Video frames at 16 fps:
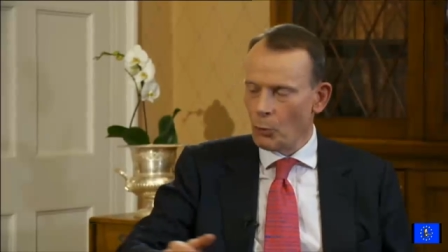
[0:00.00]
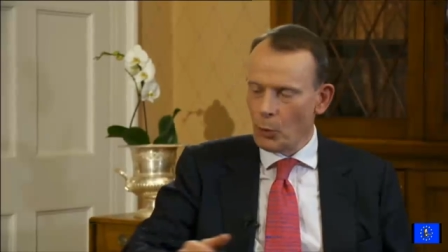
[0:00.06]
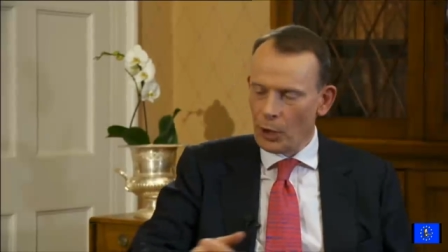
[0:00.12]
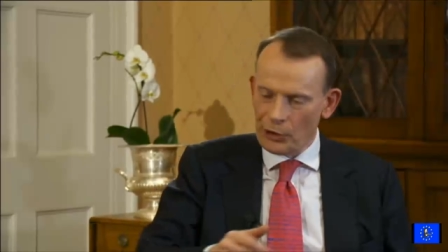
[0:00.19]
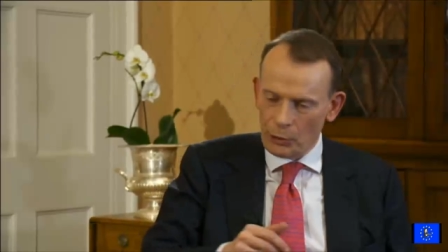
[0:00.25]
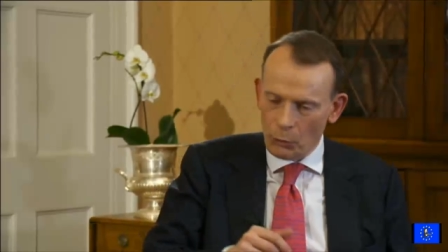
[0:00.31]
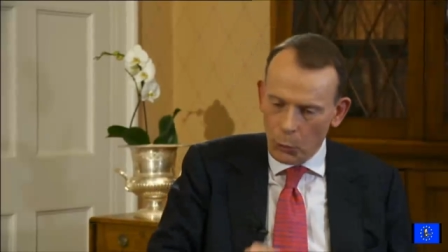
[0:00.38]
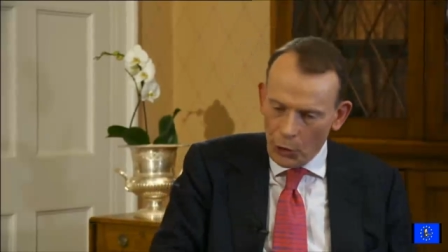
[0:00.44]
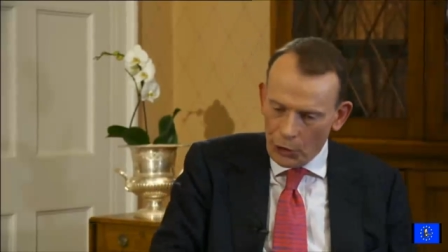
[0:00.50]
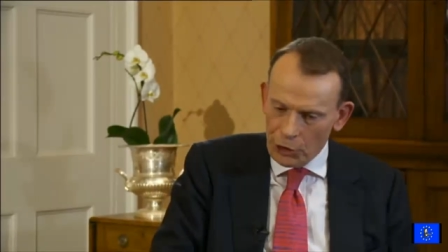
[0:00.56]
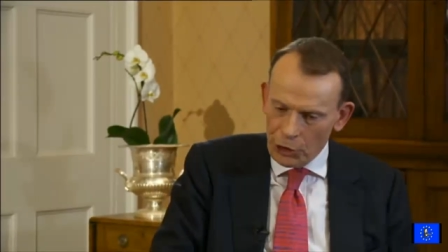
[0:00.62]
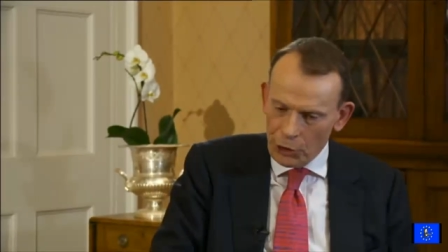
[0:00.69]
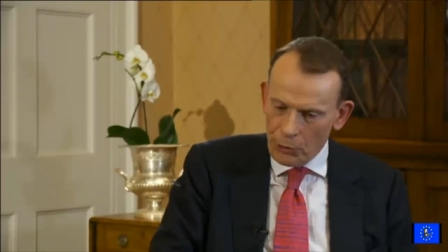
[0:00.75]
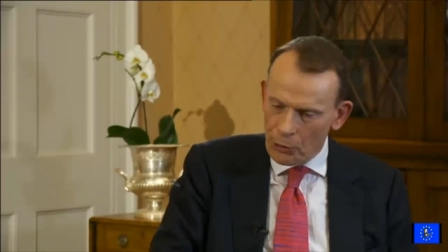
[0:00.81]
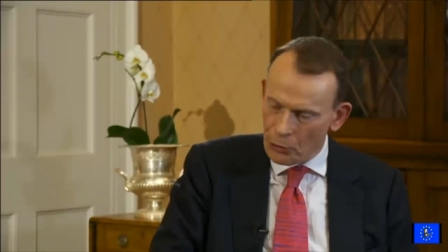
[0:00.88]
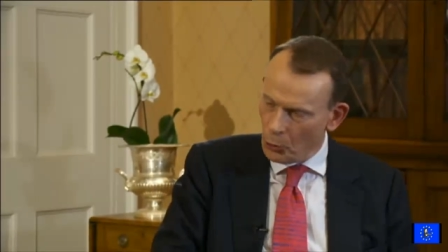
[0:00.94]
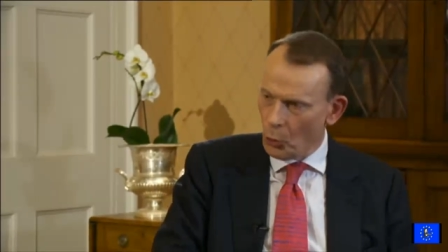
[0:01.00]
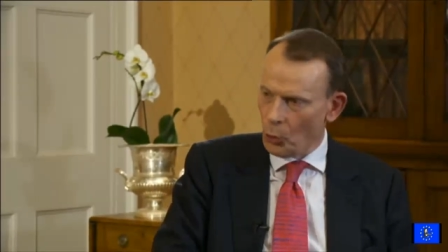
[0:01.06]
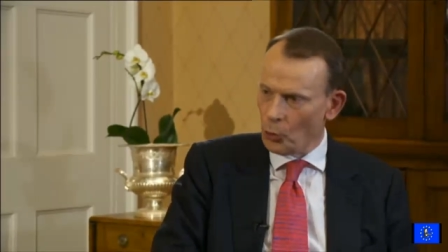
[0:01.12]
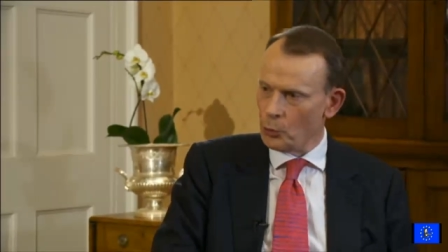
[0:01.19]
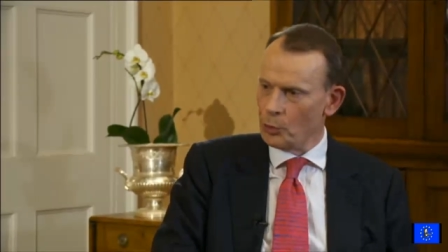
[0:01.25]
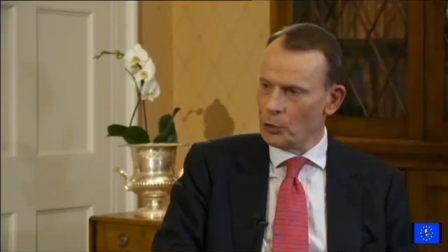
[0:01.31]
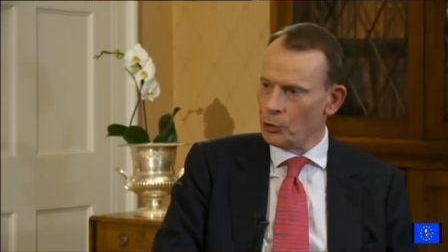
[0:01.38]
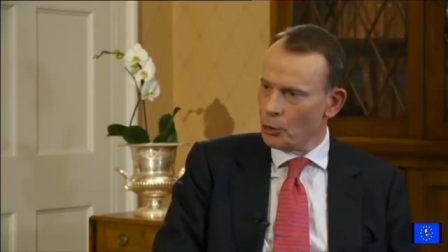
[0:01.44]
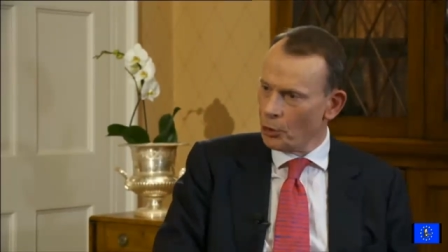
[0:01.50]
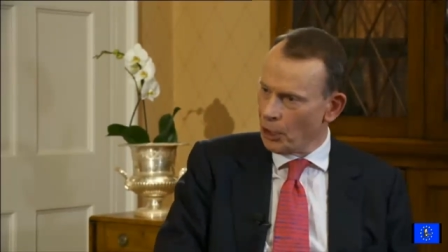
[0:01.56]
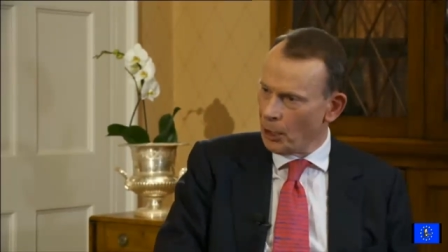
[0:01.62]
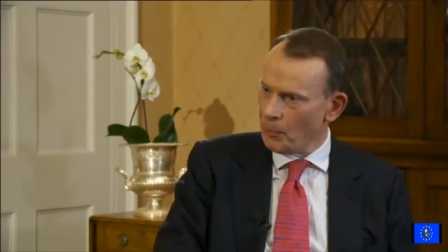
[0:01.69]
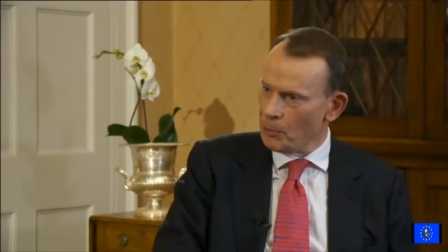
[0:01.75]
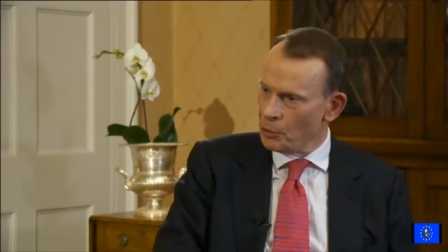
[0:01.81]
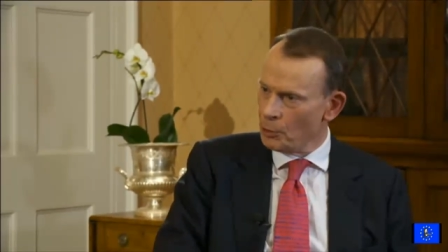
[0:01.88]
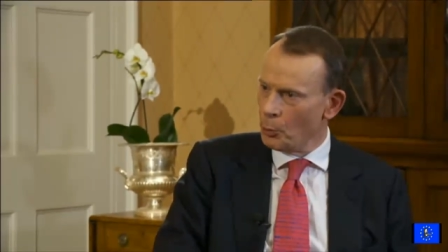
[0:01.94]
and wonder what you thought when you got
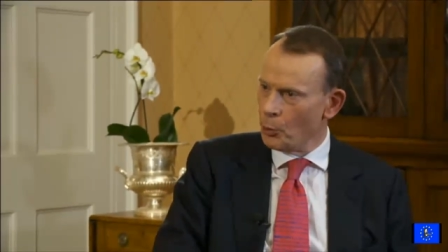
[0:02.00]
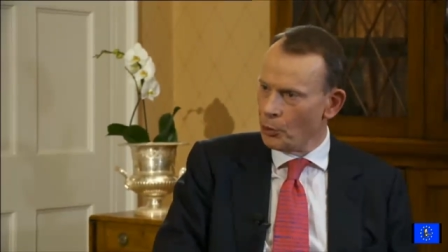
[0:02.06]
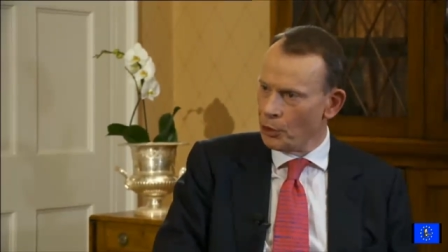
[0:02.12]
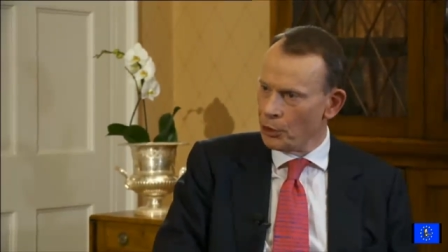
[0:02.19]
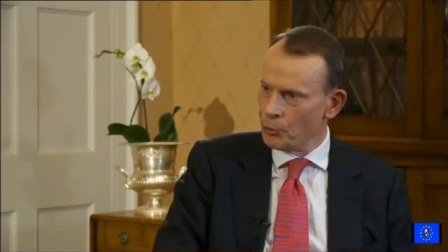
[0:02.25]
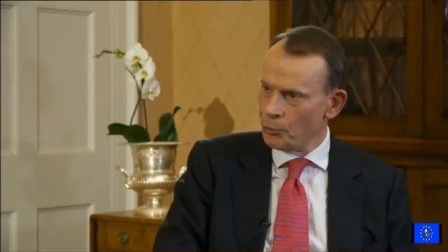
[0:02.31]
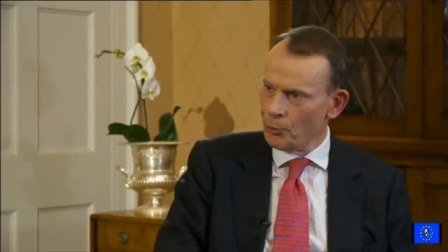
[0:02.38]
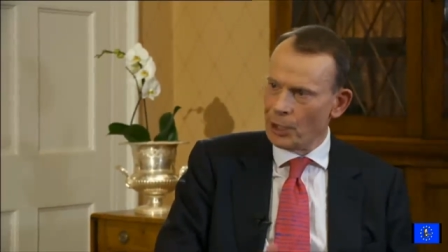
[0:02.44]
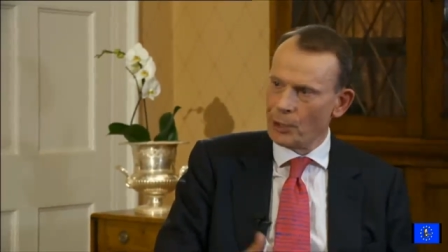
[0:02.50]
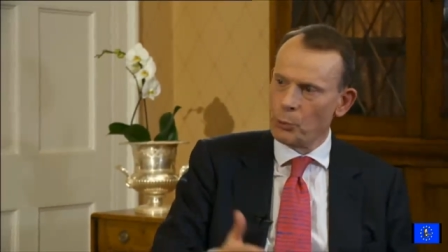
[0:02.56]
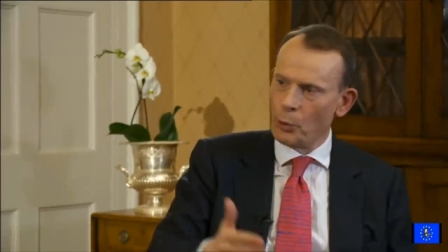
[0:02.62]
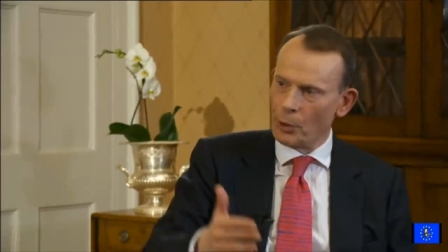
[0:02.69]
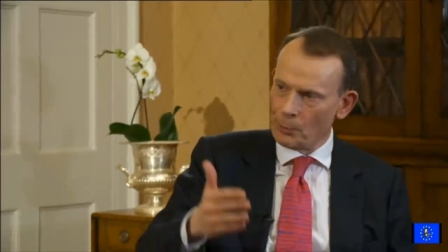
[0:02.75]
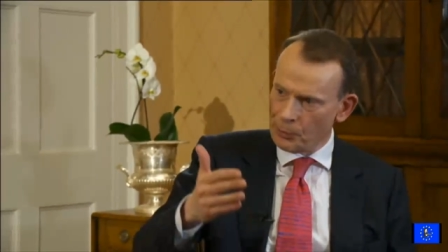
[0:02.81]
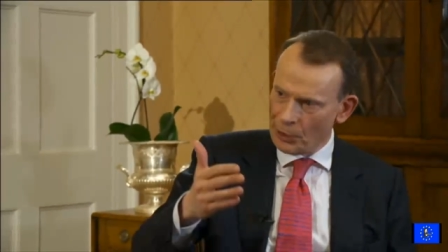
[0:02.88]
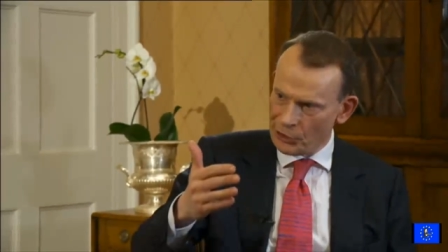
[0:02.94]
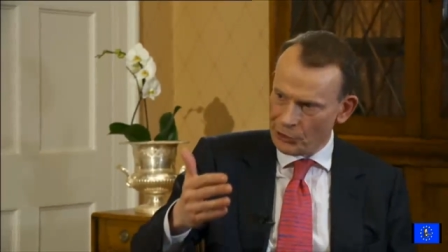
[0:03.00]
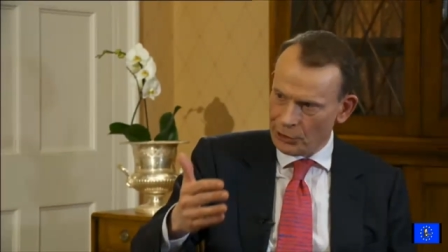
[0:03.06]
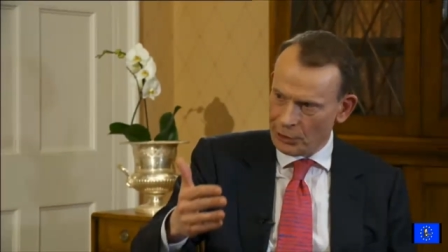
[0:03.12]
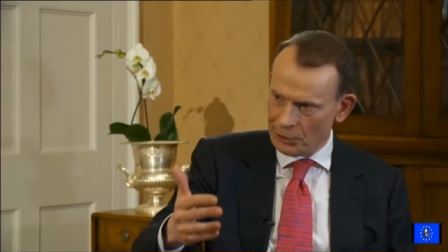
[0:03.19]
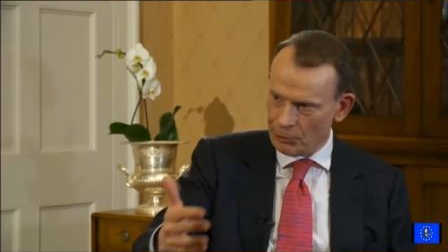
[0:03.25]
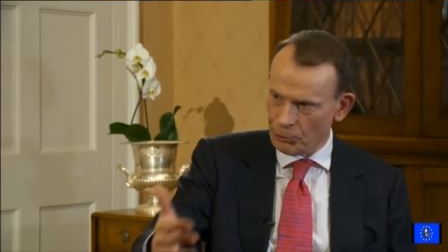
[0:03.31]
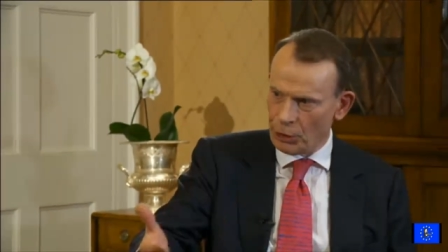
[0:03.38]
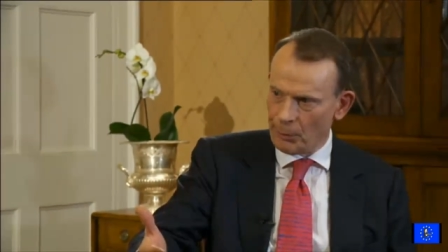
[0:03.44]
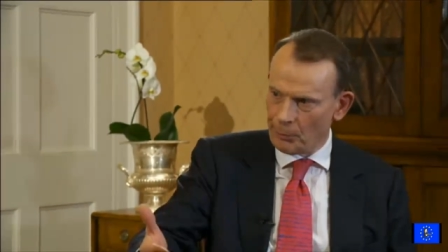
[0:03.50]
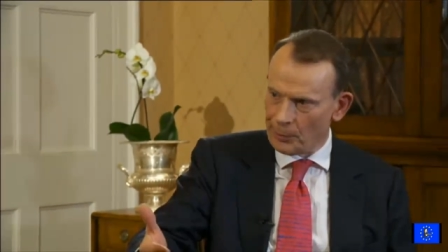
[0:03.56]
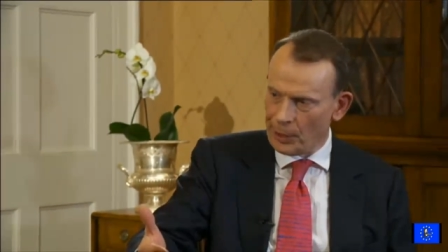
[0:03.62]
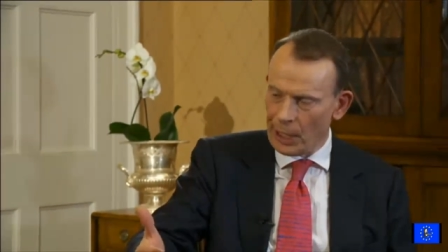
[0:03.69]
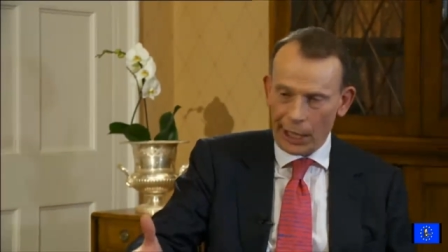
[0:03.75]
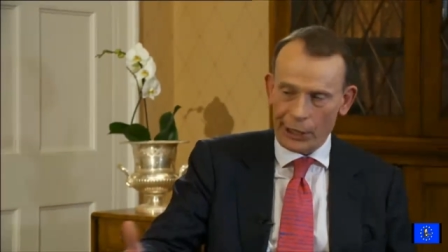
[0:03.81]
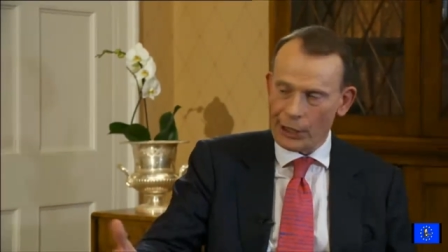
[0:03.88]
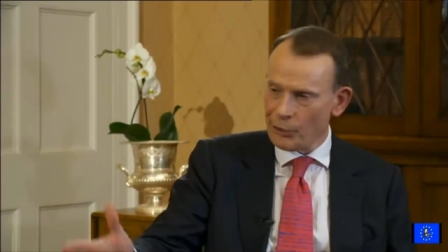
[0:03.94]
up in the morning and read what President
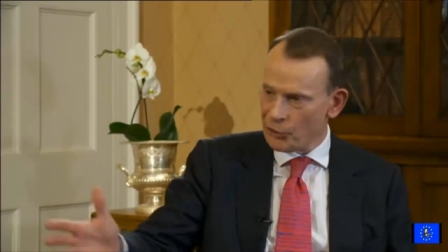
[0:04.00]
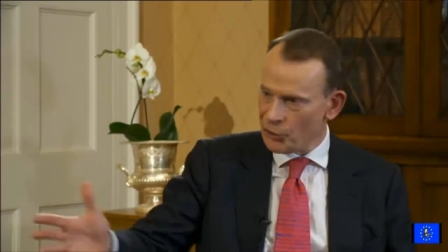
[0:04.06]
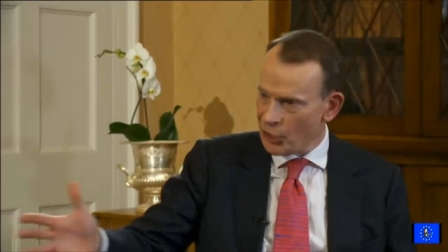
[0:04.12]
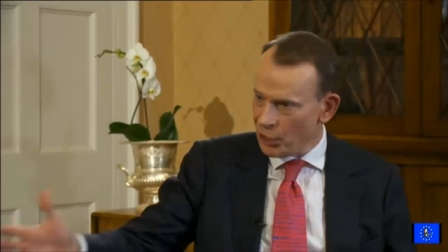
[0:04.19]
Trump, I can't